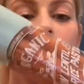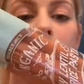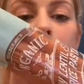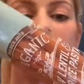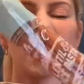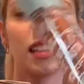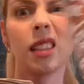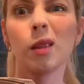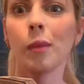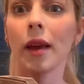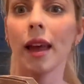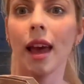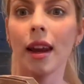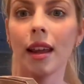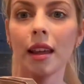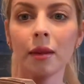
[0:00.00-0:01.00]
It's like
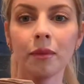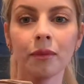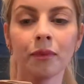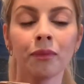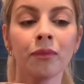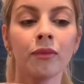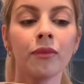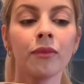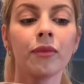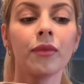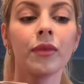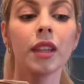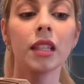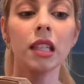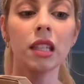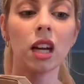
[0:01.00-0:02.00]
spaghetti.
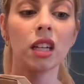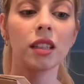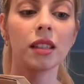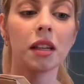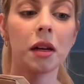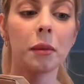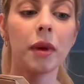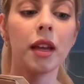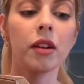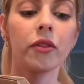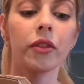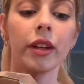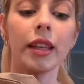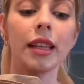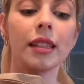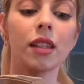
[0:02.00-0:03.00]
This is awesome.
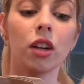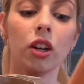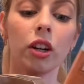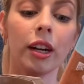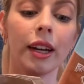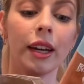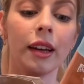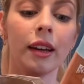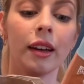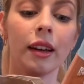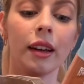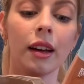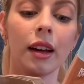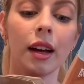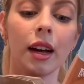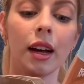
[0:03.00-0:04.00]
Ingredients are great.
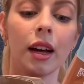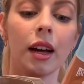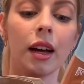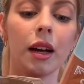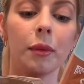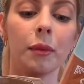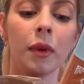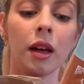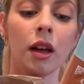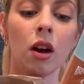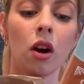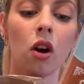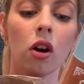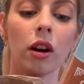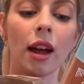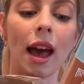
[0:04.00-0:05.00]
Um,
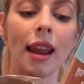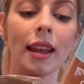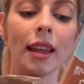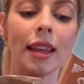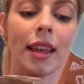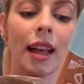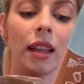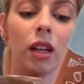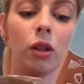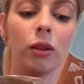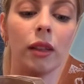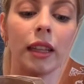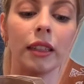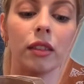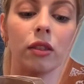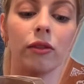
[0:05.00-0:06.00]
organic yellow
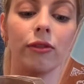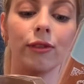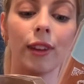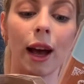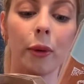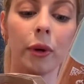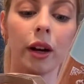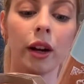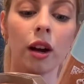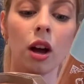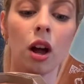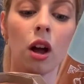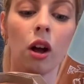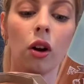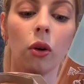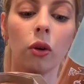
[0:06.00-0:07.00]
lentil flour,
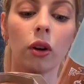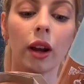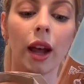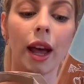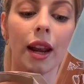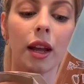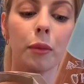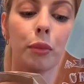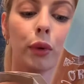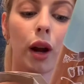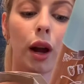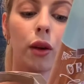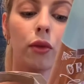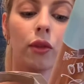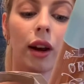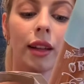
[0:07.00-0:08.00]
organic
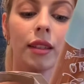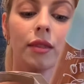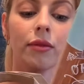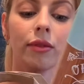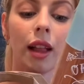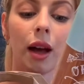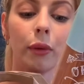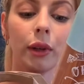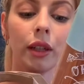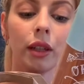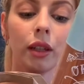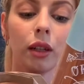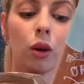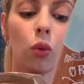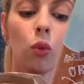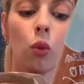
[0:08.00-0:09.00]
brown rice flour,
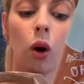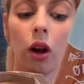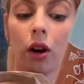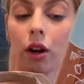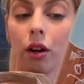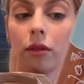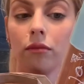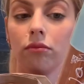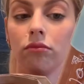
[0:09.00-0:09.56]
water.